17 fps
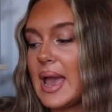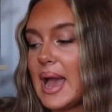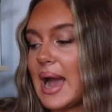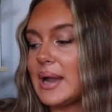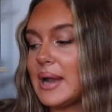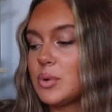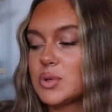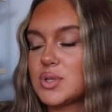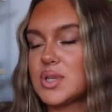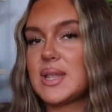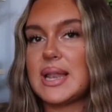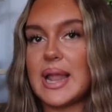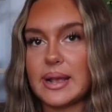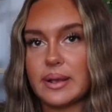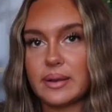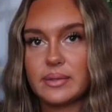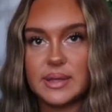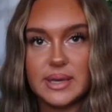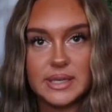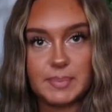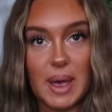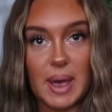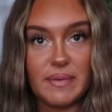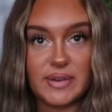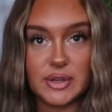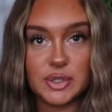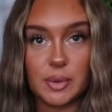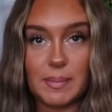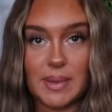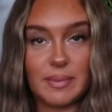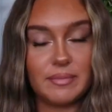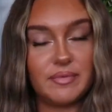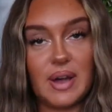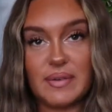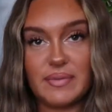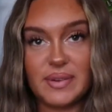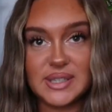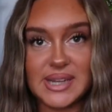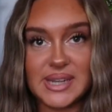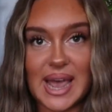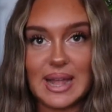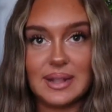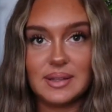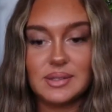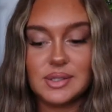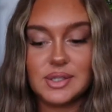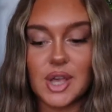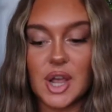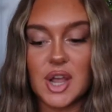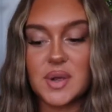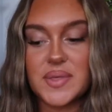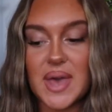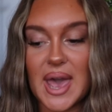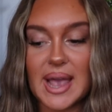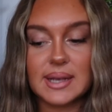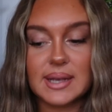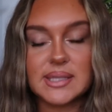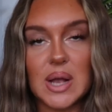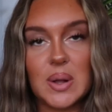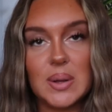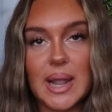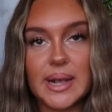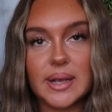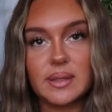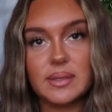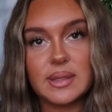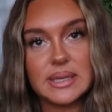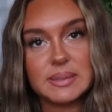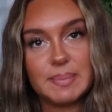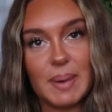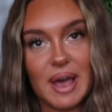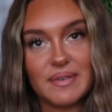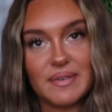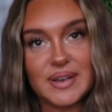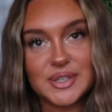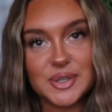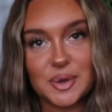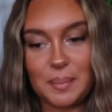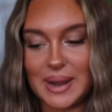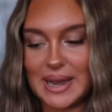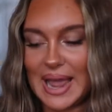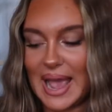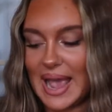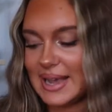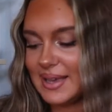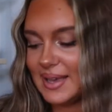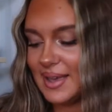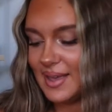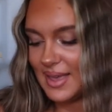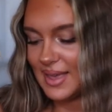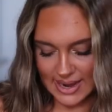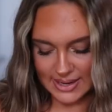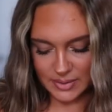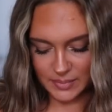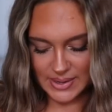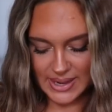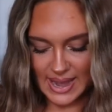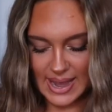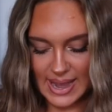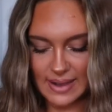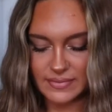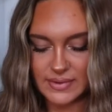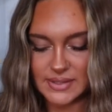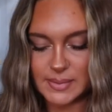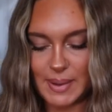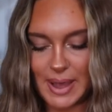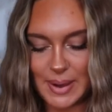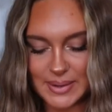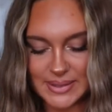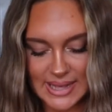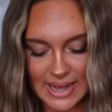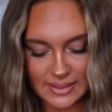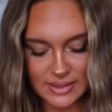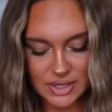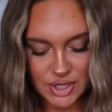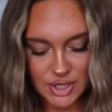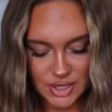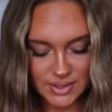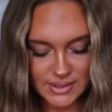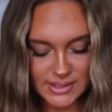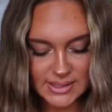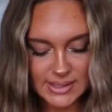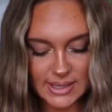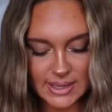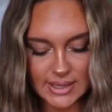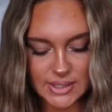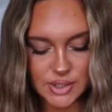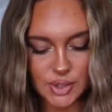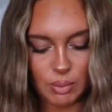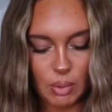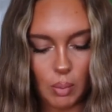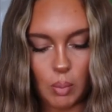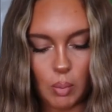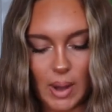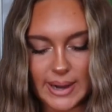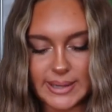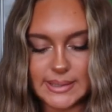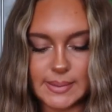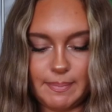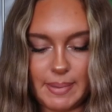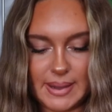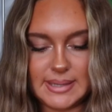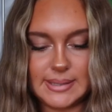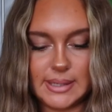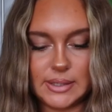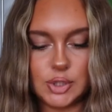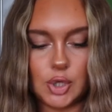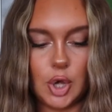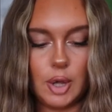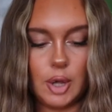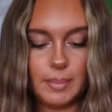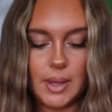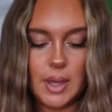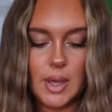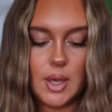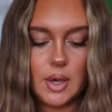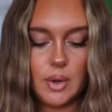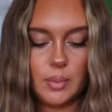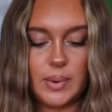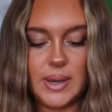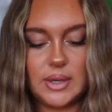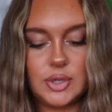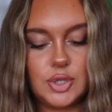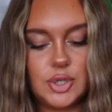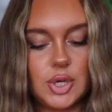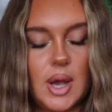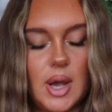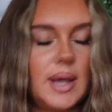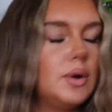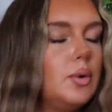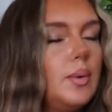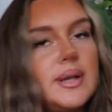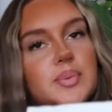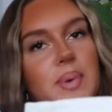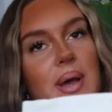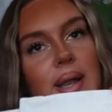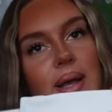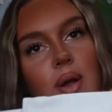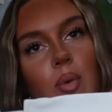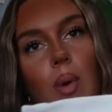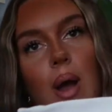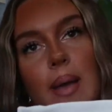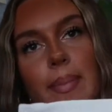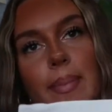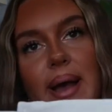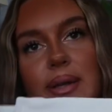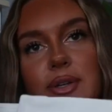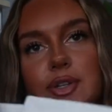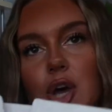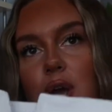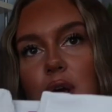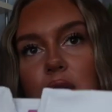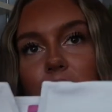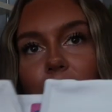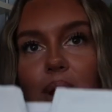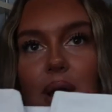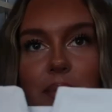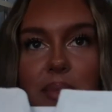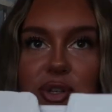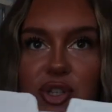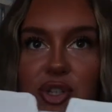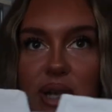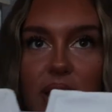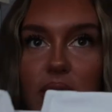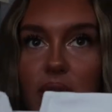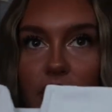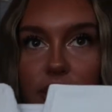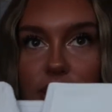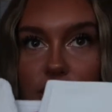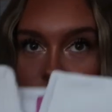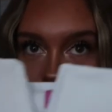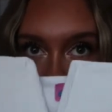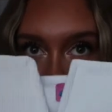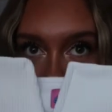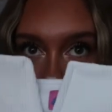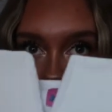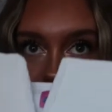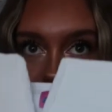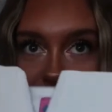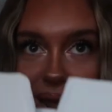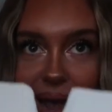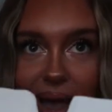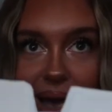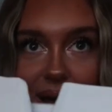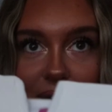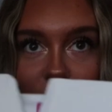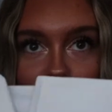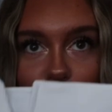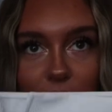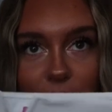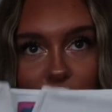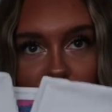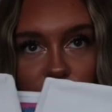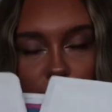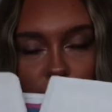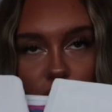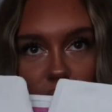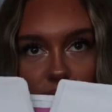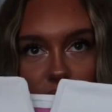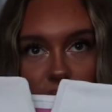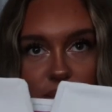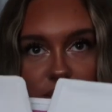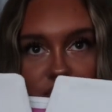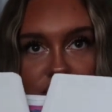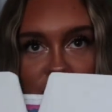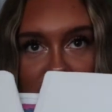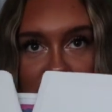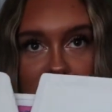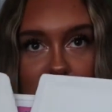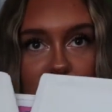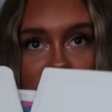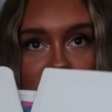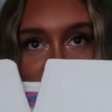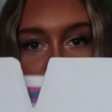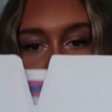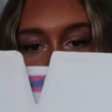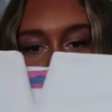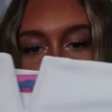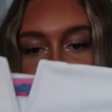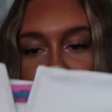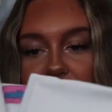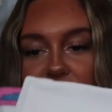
And also the length is perfect on me. I'm 5'10", so the XL length is perfect on my leg. Then we have, to pair with that, the cutest little white basic top, which I always wear like a white bandeau. It's just like a go-to for me on a night out, like with joggers, with jeans. But